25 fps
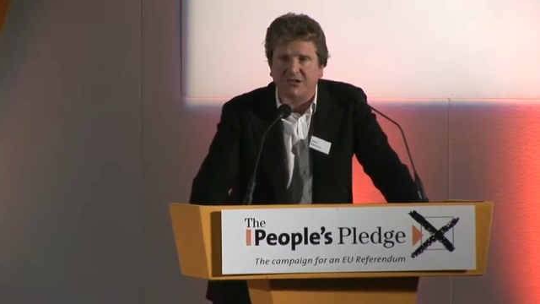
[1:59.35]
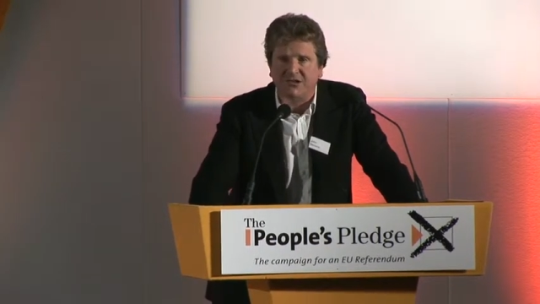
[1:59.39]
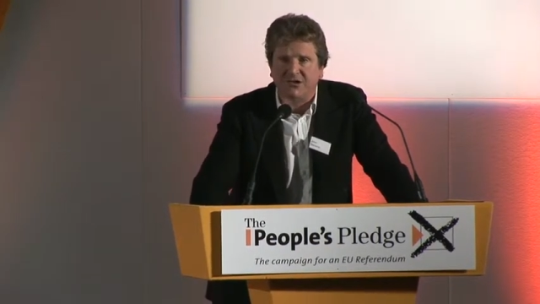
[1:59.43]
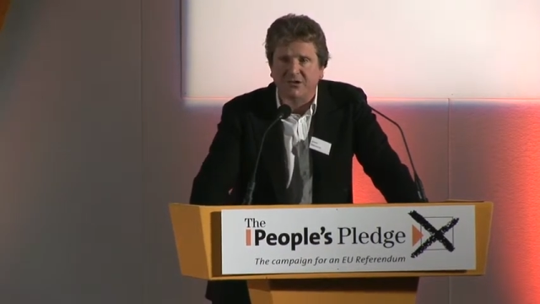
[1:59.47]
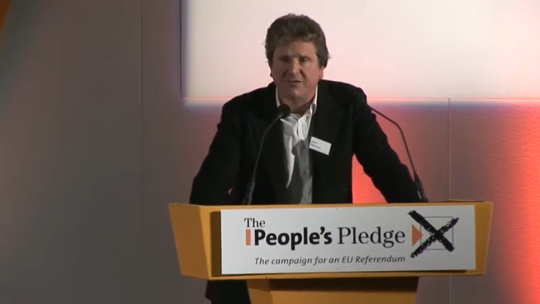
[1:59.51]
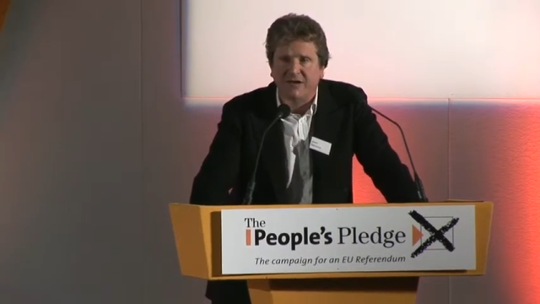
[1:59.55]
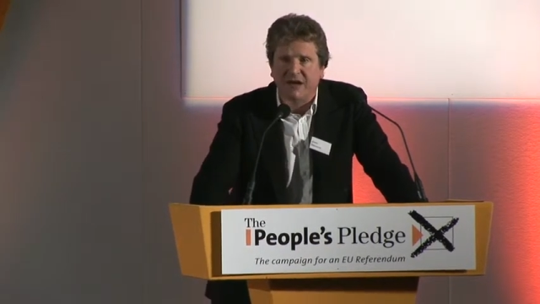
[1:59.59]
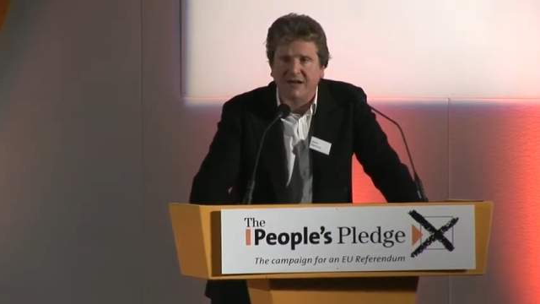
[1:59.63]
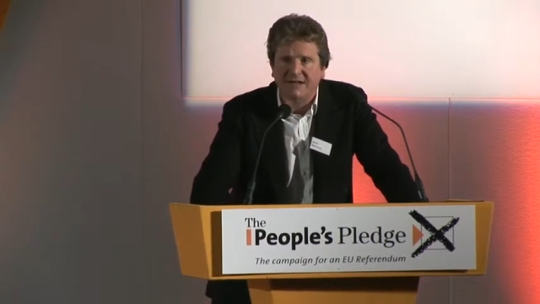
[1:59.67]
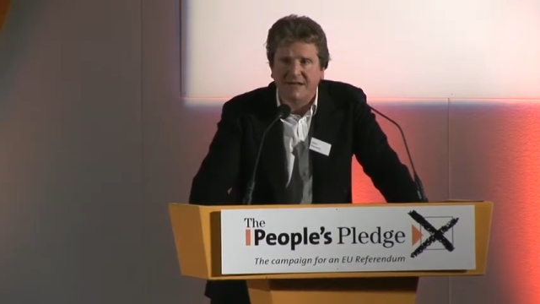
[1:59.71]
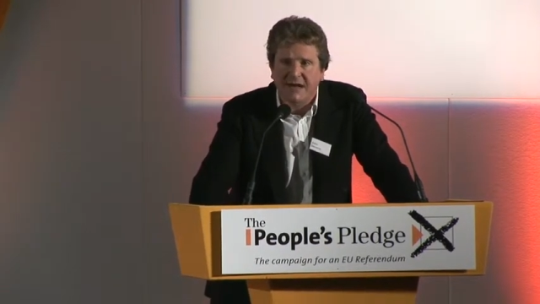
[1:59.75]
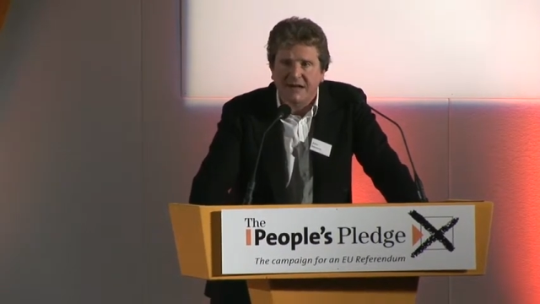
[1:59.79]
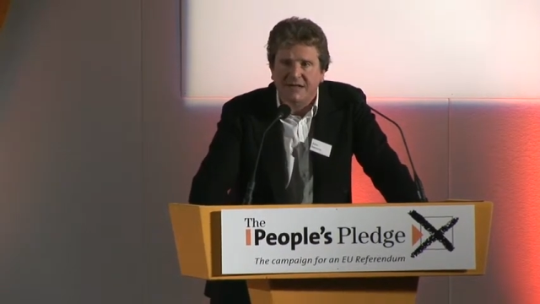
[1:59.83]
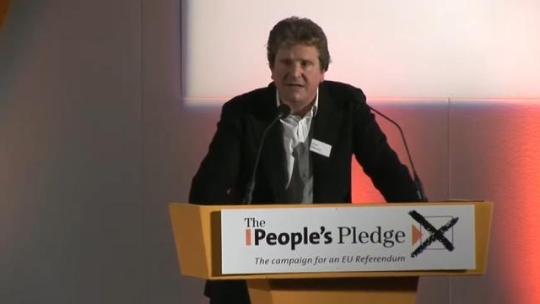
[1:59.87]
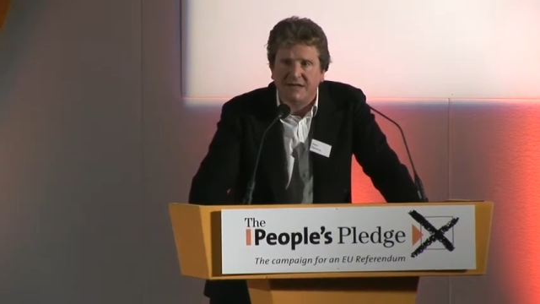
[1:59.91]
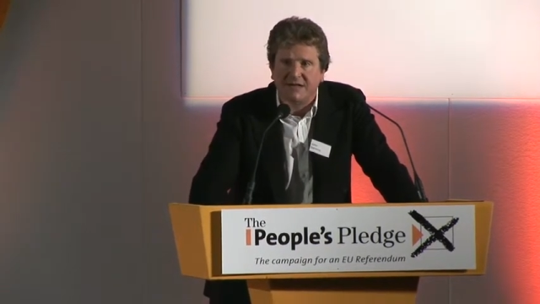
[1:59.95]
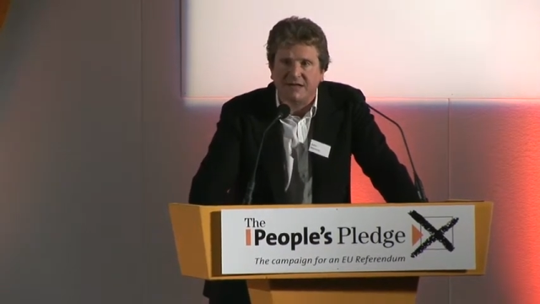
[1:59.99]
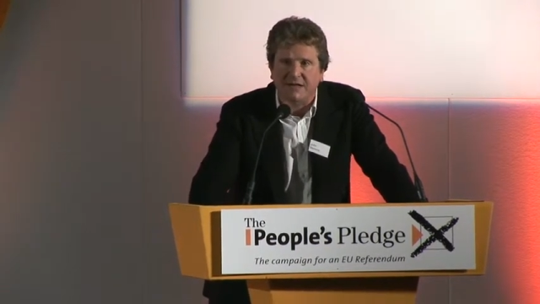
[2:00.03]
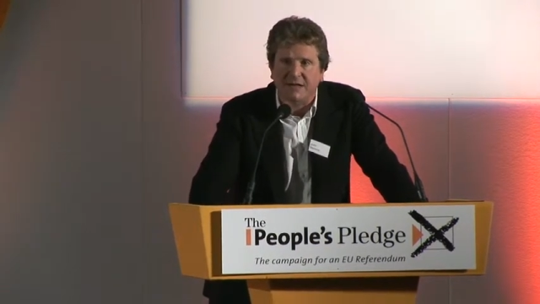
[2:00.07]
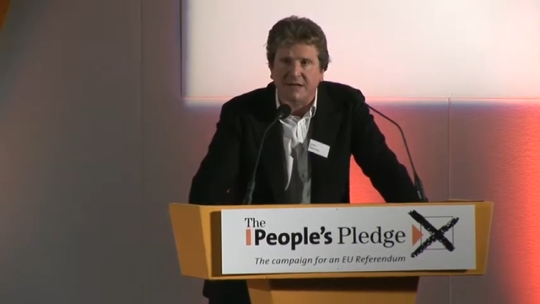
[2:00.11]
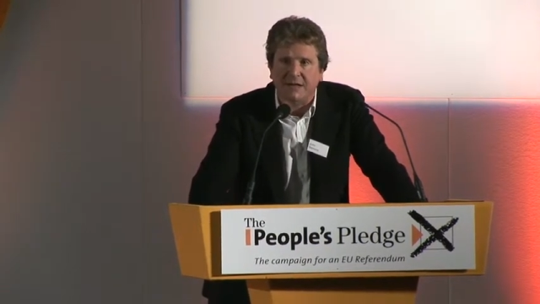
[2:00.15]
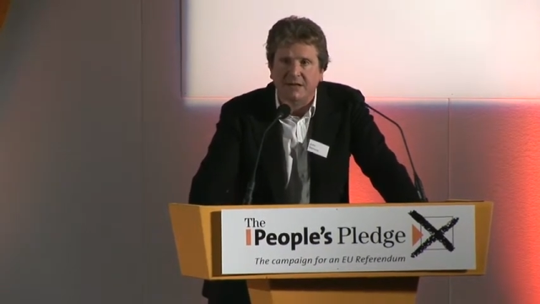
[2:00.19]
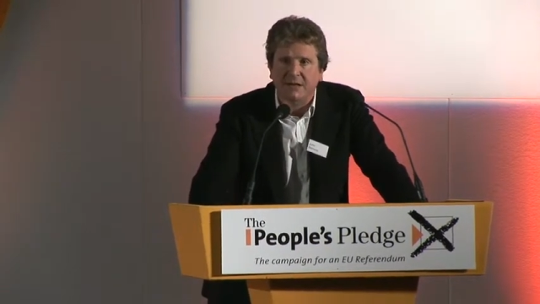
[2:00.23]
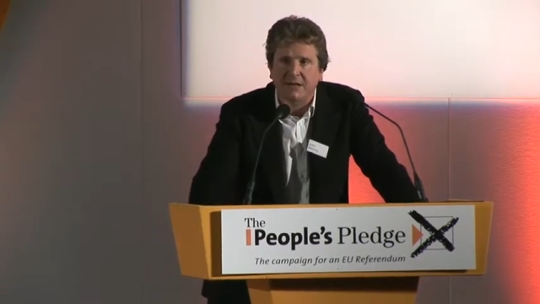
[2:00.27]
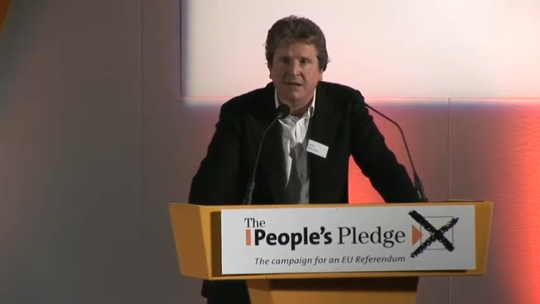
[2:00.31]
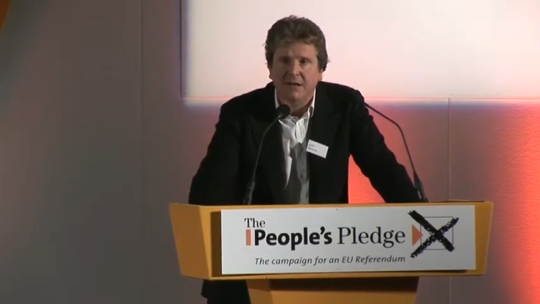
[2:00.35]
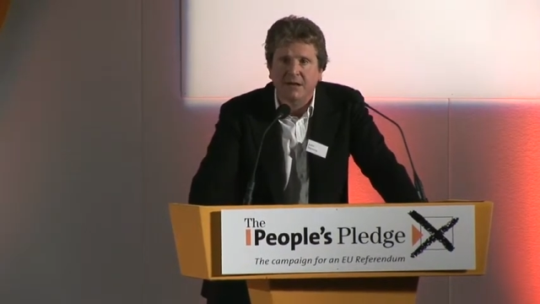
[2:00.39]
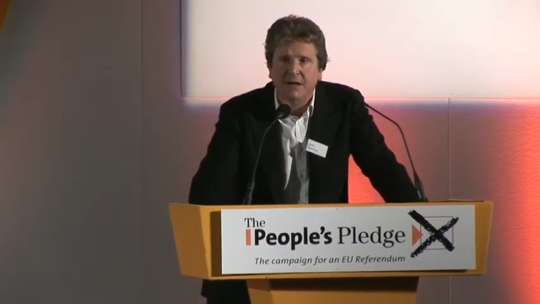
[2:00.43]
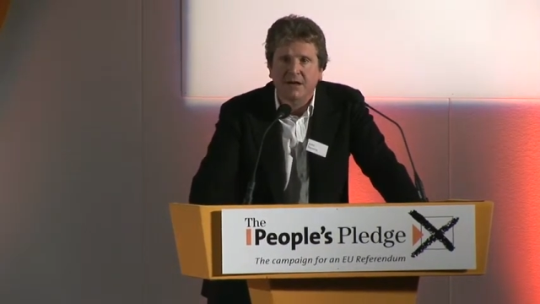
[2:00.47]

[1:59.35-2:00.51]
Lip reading: question of identity.